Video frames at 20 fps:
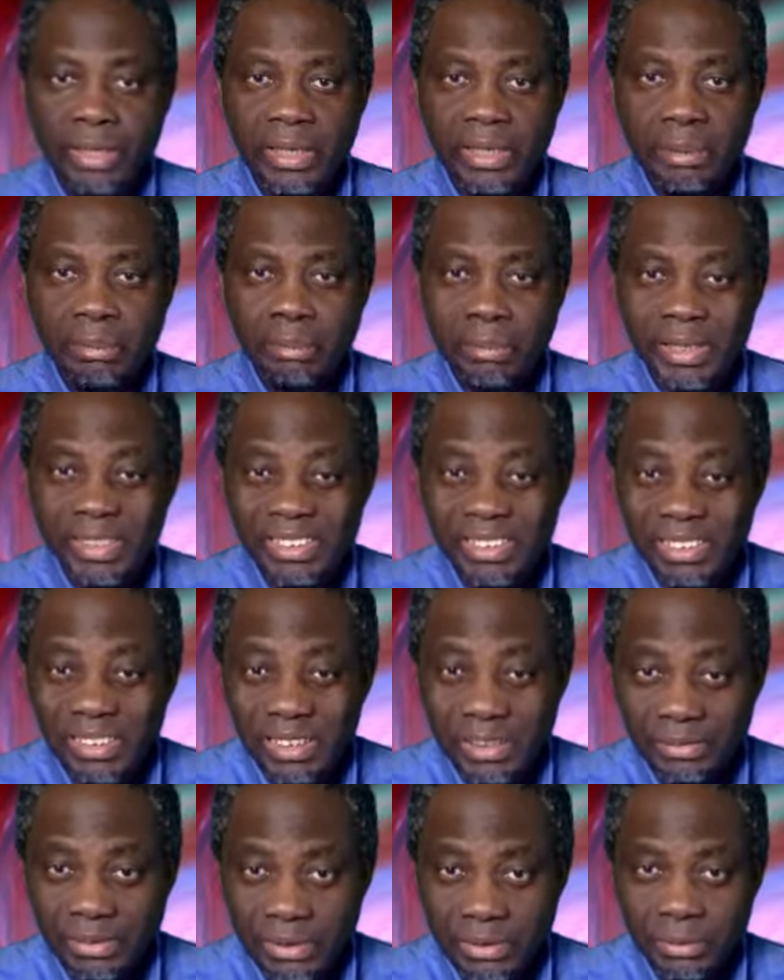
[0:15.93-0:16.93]
And I'm
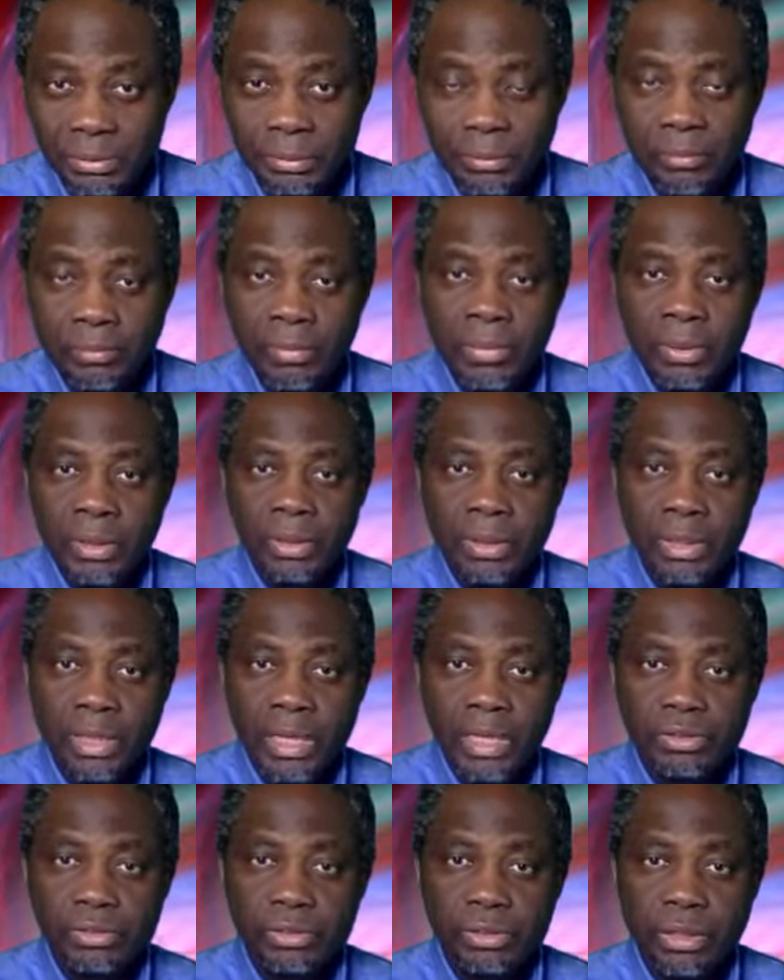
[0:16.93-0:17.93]
perceiving that
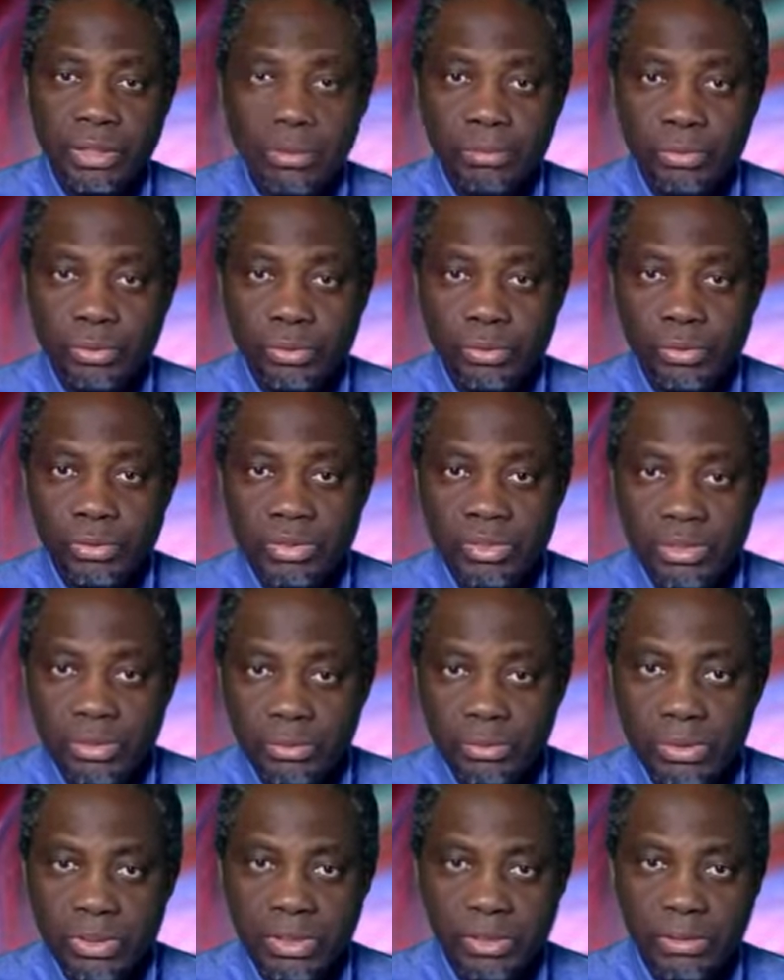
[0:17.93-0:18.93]
actually I'm going to
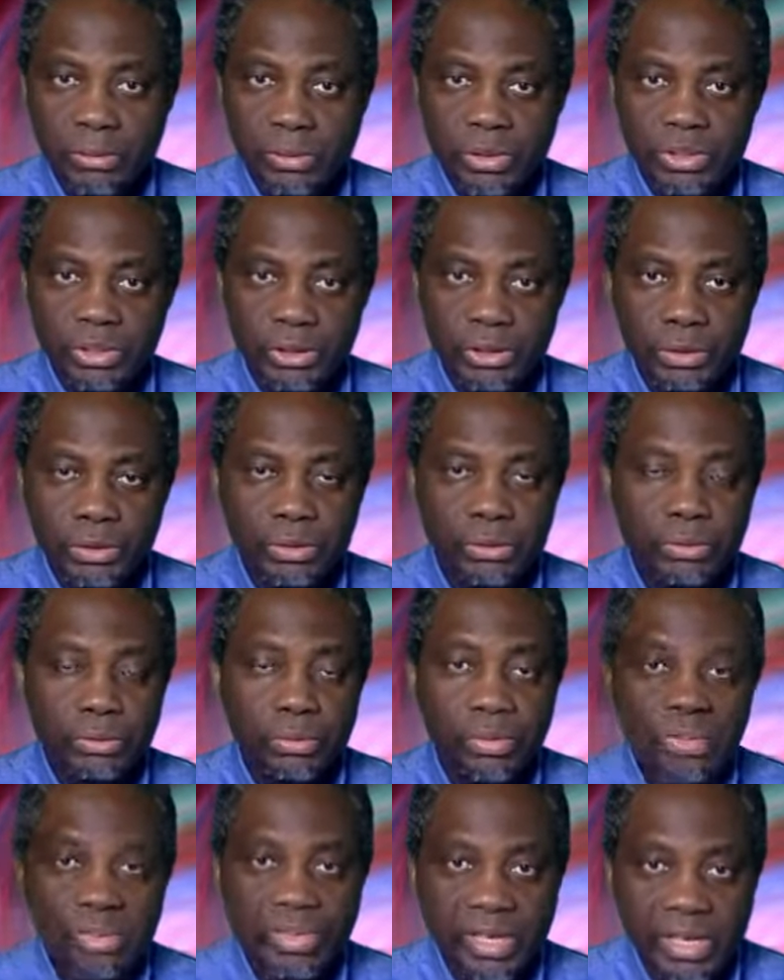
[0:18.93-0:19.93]
deal with that question
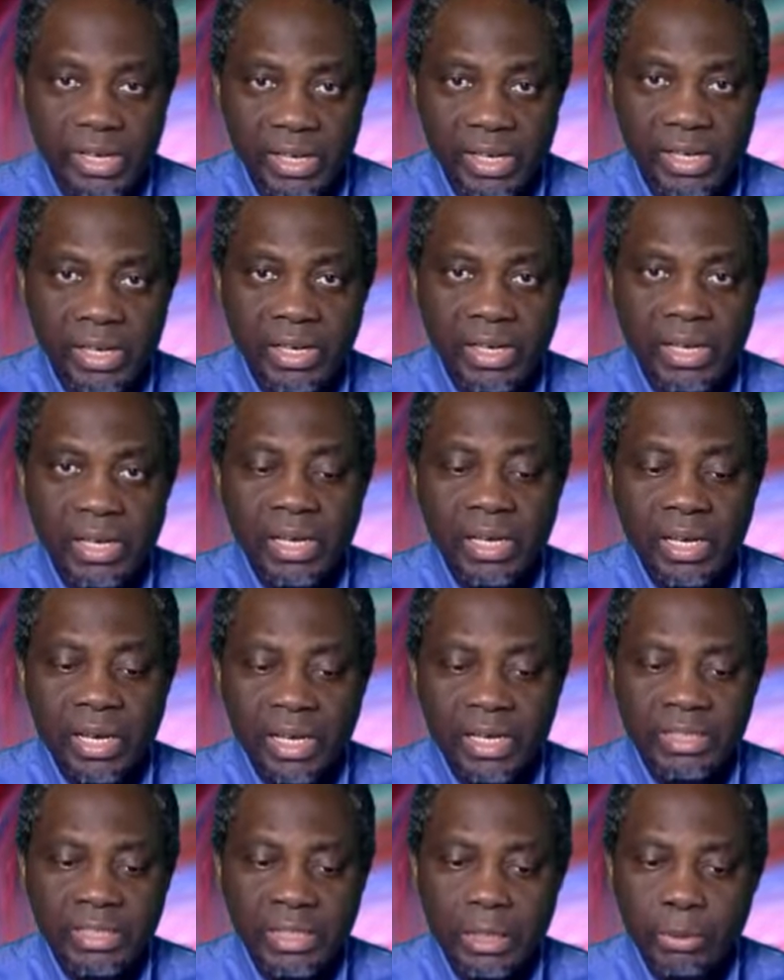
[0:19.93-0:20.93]
today
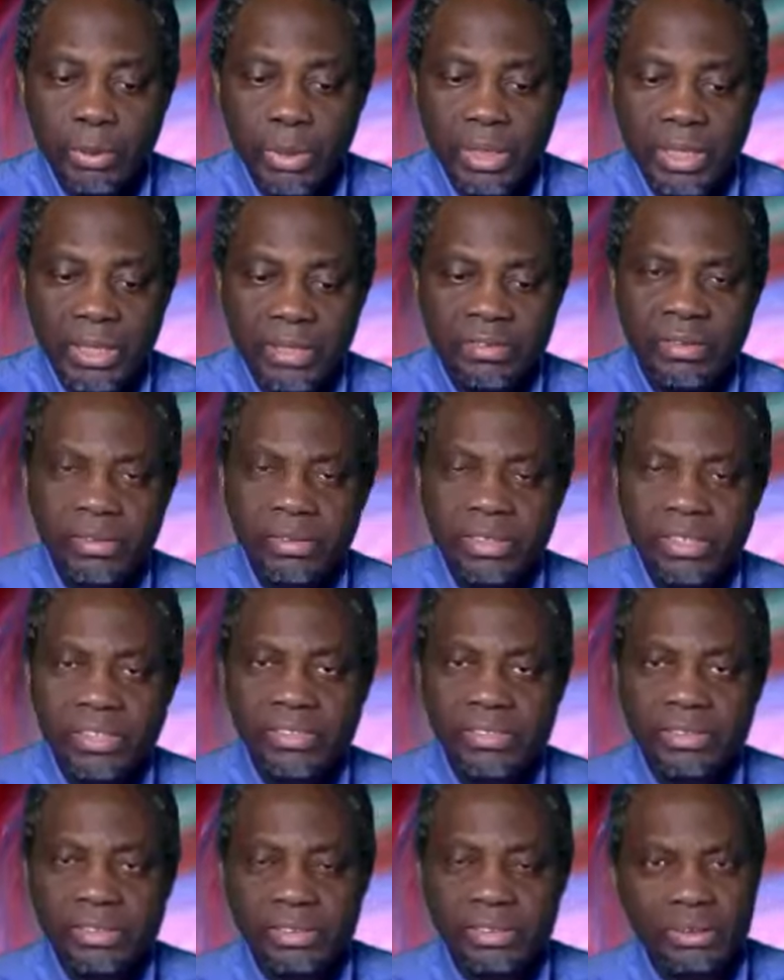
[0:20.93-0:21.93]
and in our
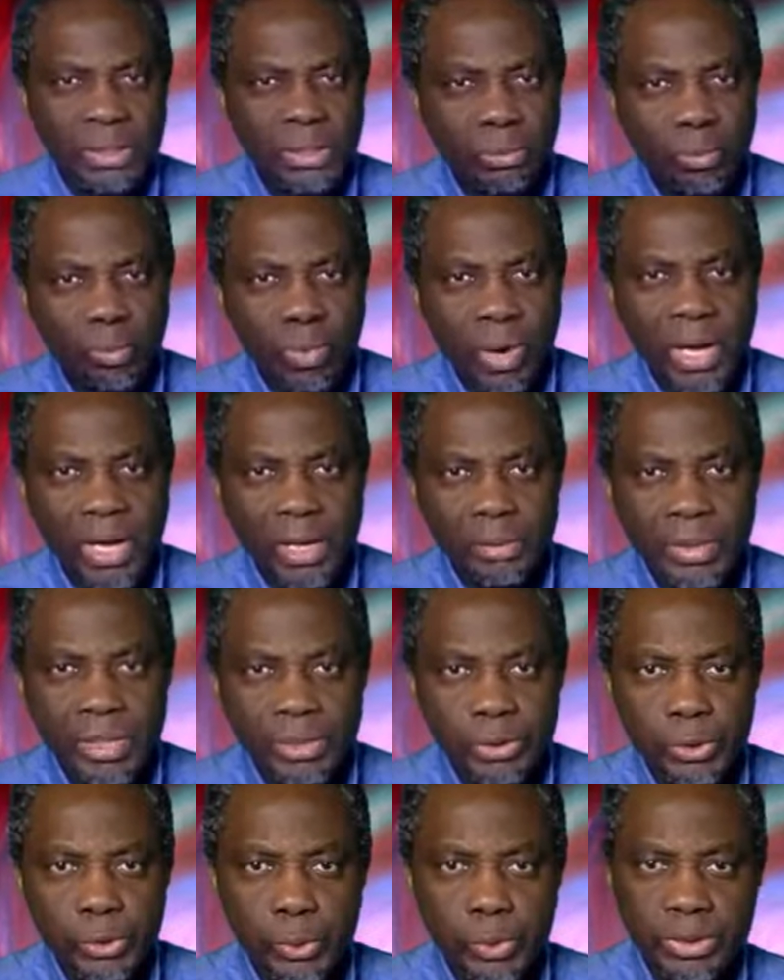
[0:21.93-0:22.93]
next teaching. And why am
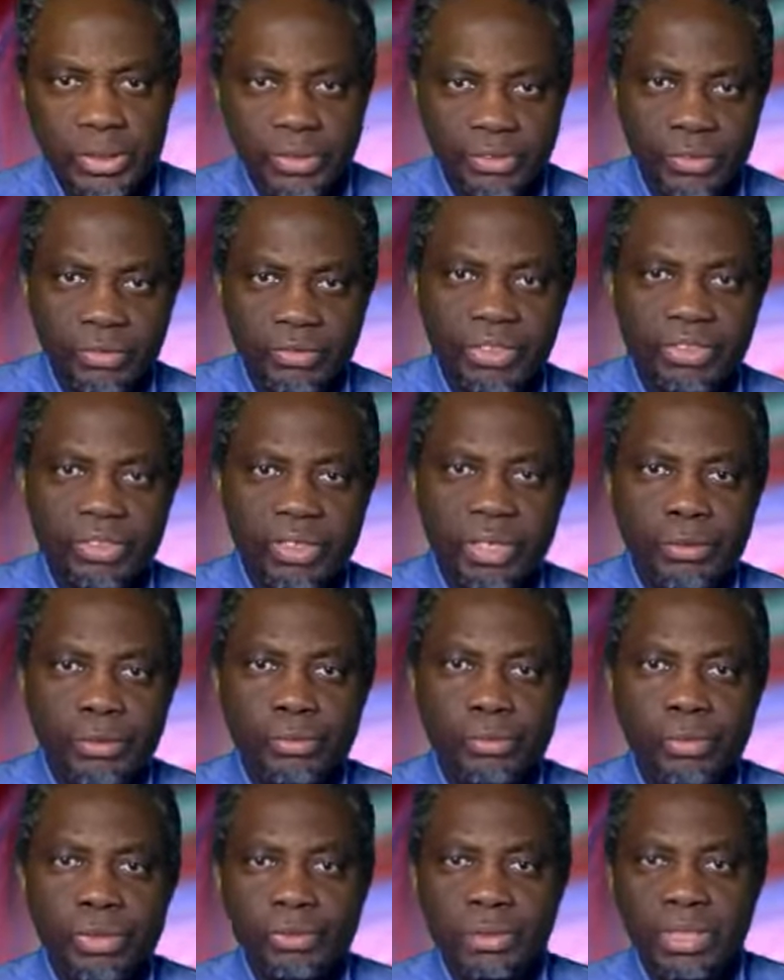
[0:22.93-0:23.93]
I doing this? Obviously, I
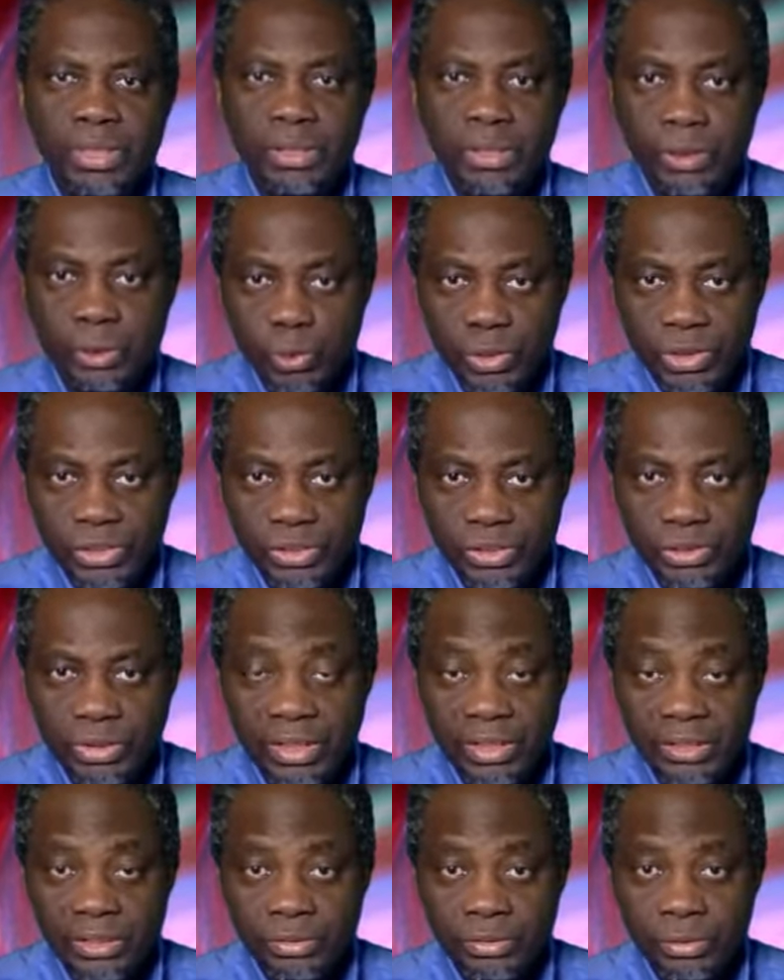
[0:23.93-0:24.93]
don't want to take a question
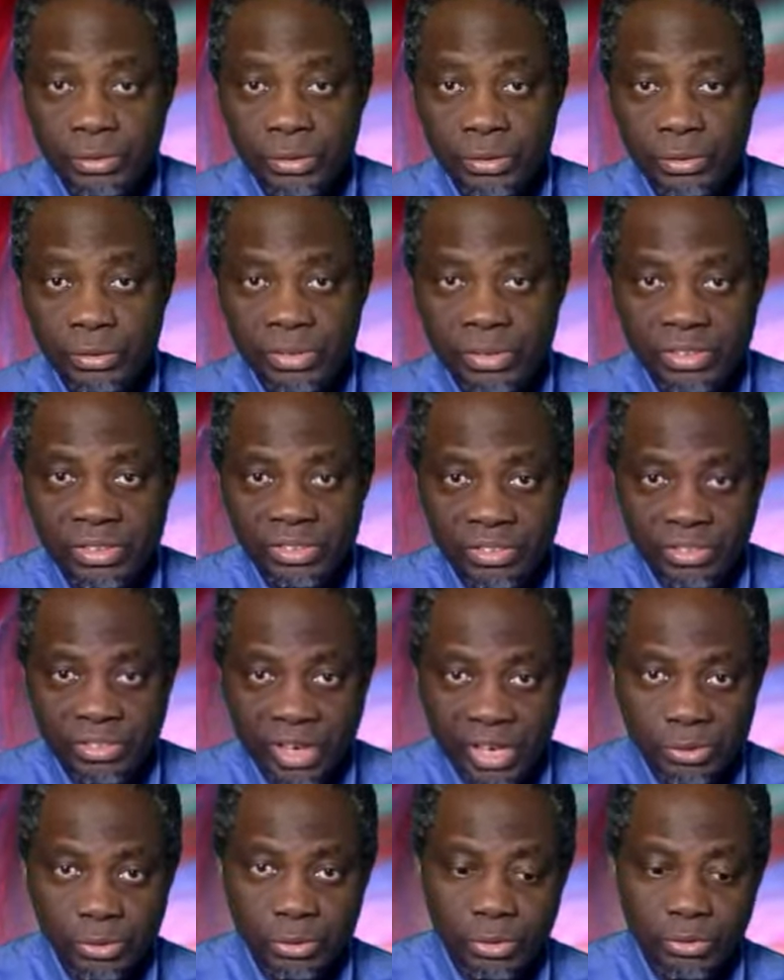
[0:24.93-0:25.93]
that is going to
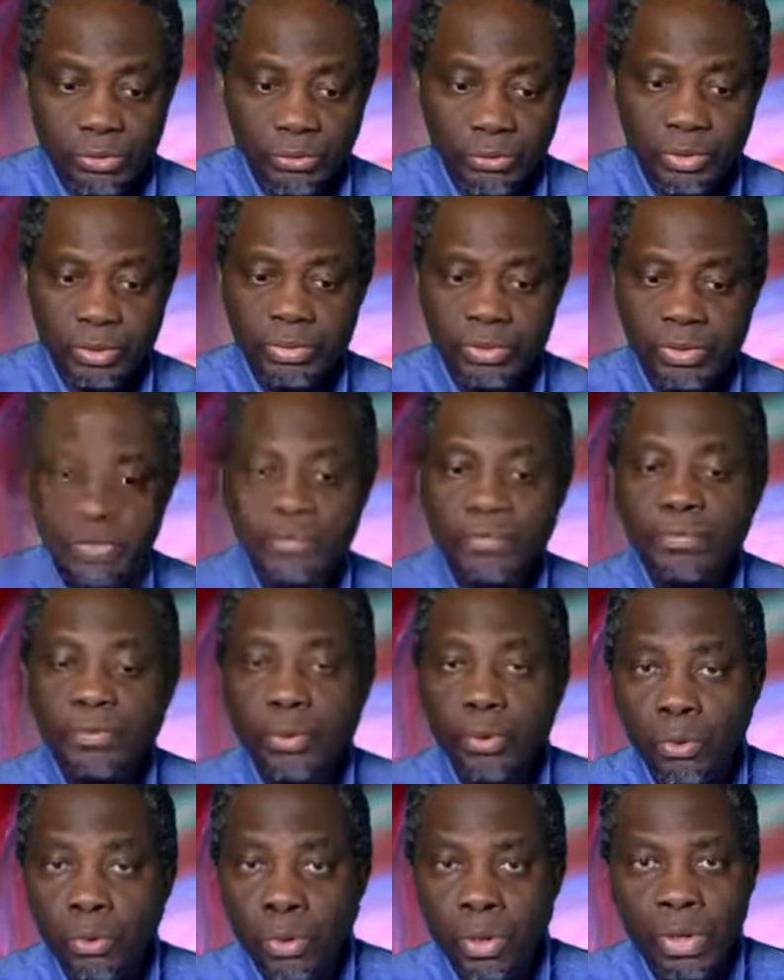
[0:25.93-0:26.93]
distract us from the
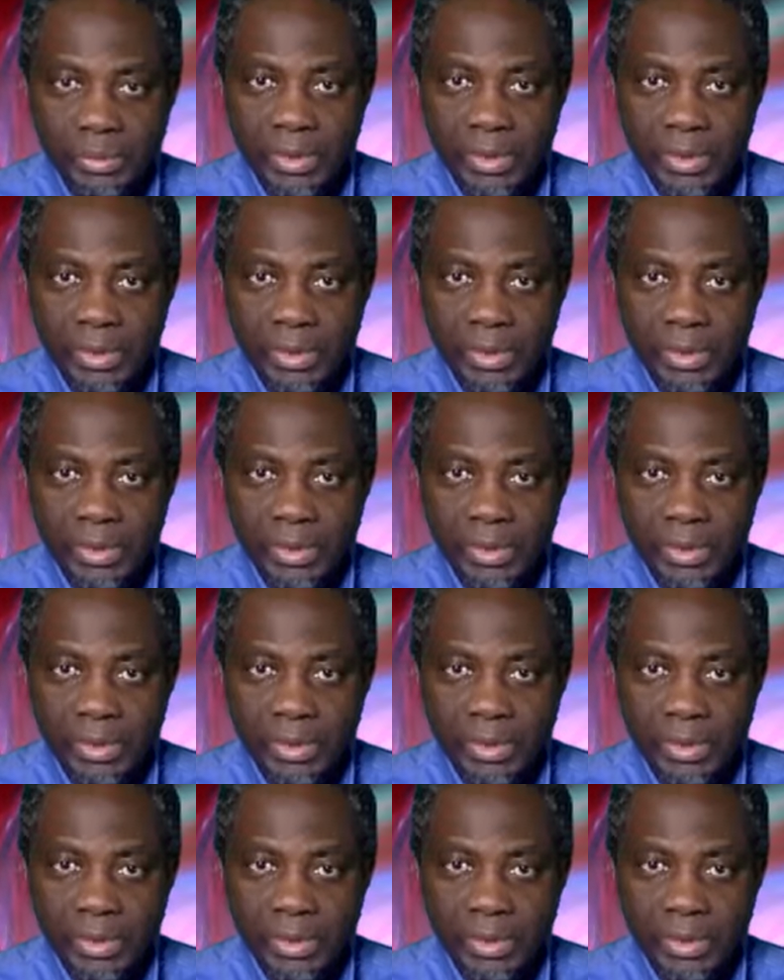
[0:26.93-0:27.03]
flow.